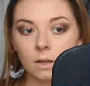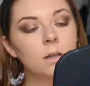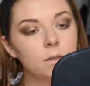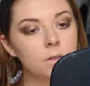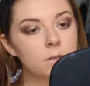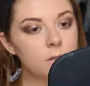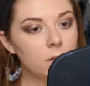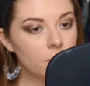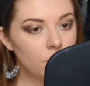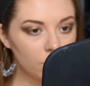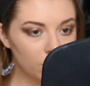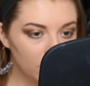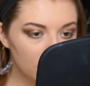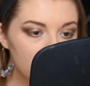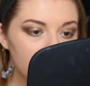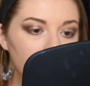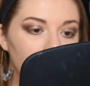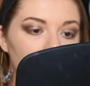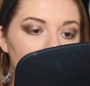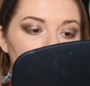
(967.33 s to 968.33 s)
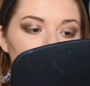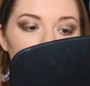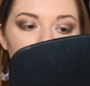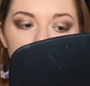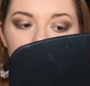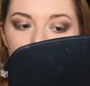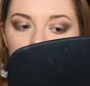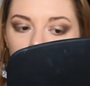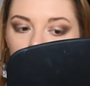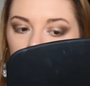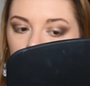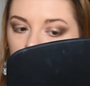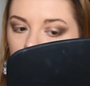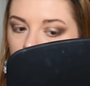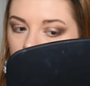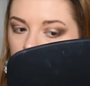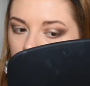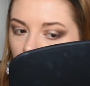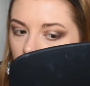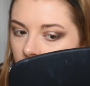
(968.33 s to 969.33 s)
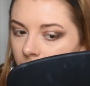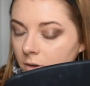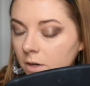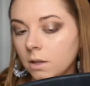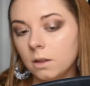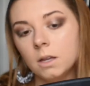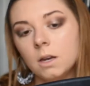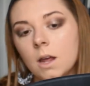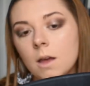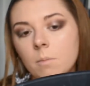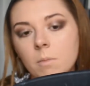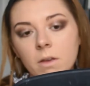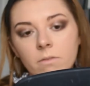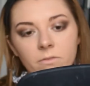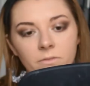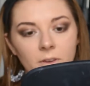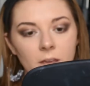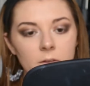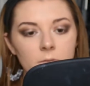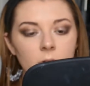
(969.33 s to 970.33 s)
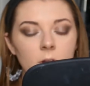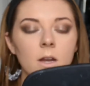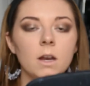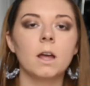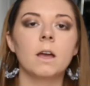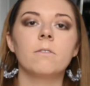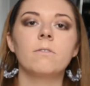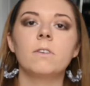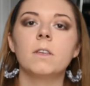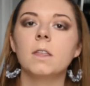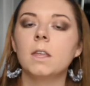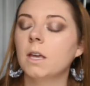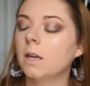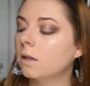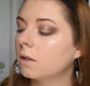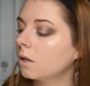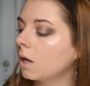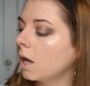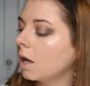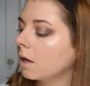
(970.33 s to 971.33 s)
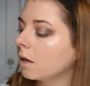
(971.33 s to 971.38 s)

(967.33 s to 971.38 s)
So this foundation, definitely not my favorite. I feel like